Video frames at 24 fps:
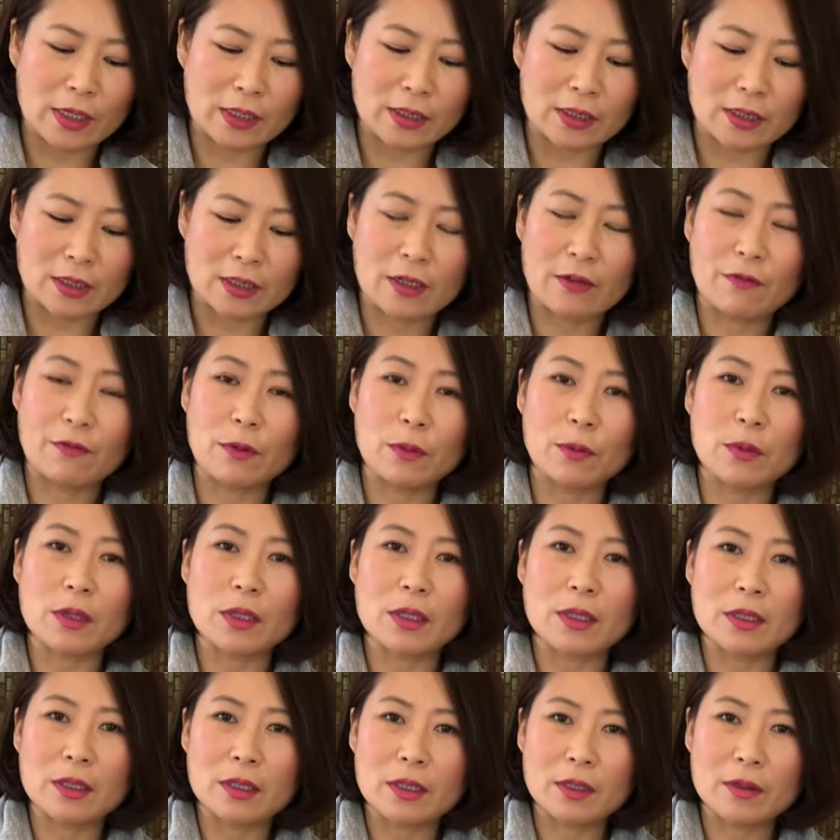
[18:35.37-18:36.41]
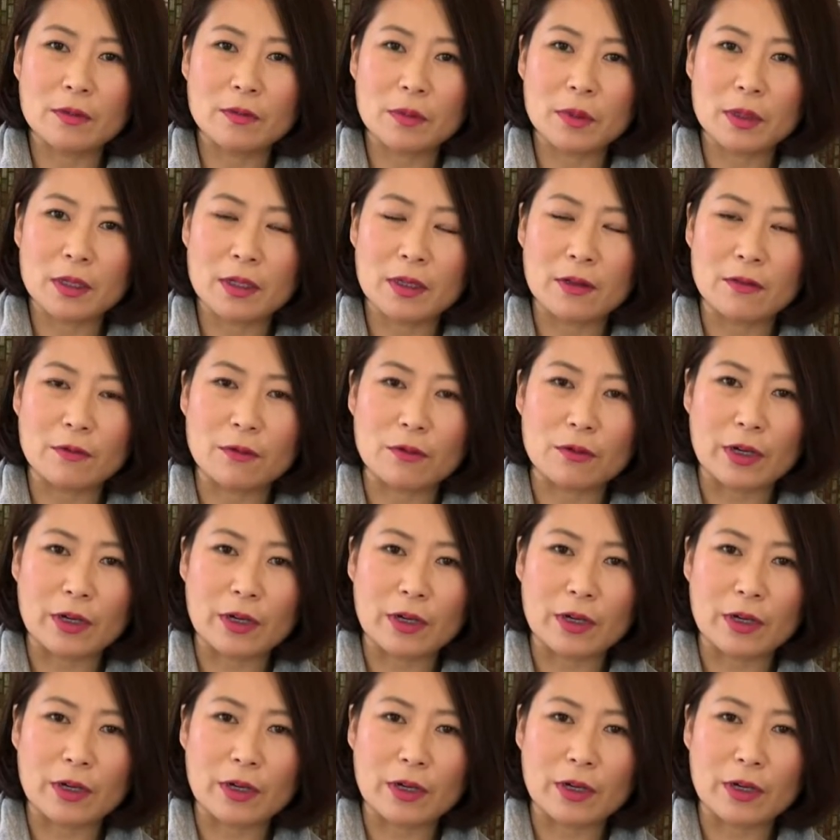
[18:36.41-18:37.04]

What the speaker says: and stuff it with a little bit of